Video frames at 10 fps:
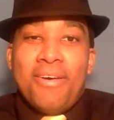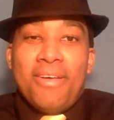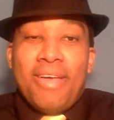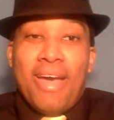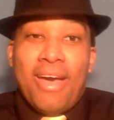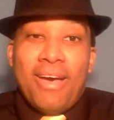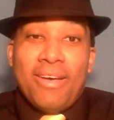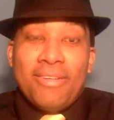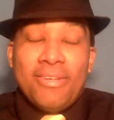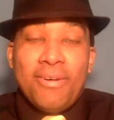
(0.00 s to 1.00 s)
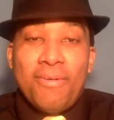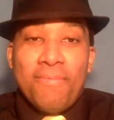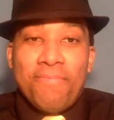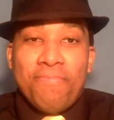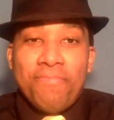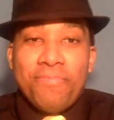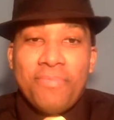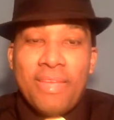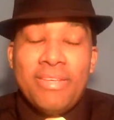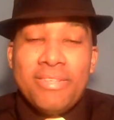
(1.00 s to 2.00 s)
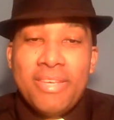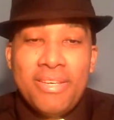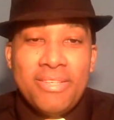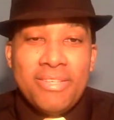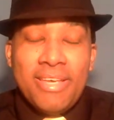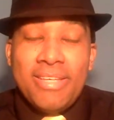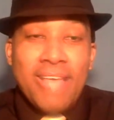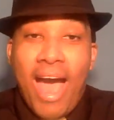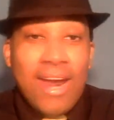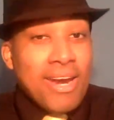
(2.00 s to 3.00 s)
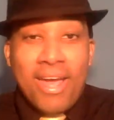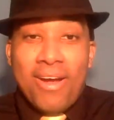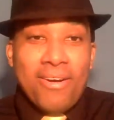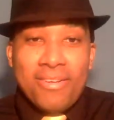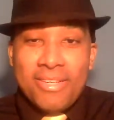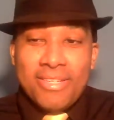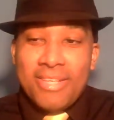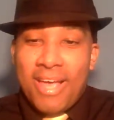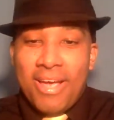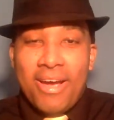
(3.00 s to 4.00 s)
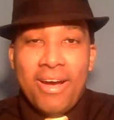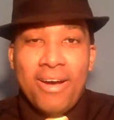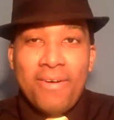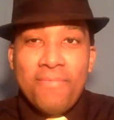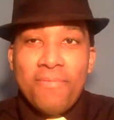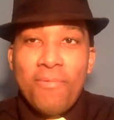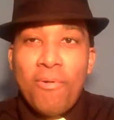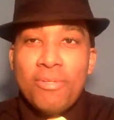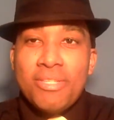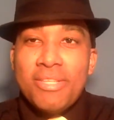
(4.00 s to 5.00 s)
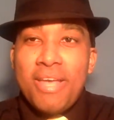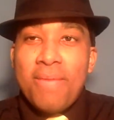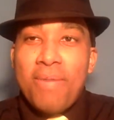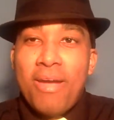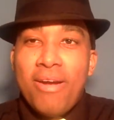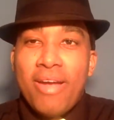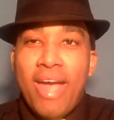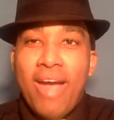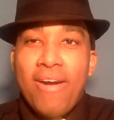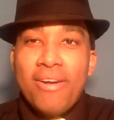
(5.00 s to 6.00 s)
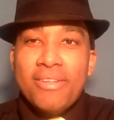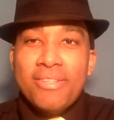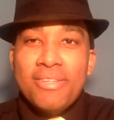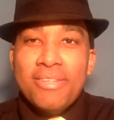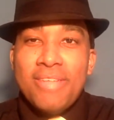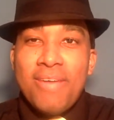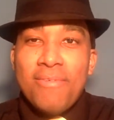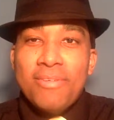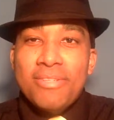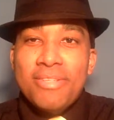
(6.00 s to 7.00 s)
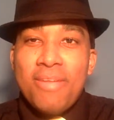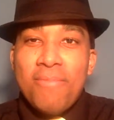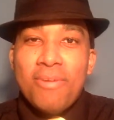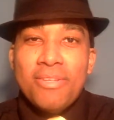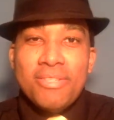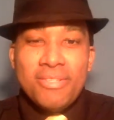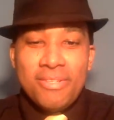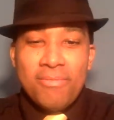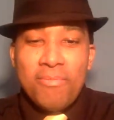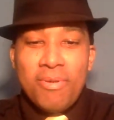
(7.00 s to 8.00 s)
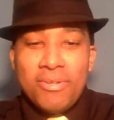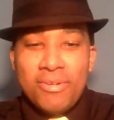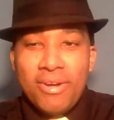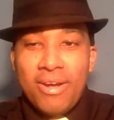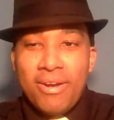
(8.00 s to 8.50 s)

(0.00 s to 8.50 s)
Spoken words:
Yeah. So he's out of there. Just like what was his name? Harry Karras. Is that what his name was? Let me make sure.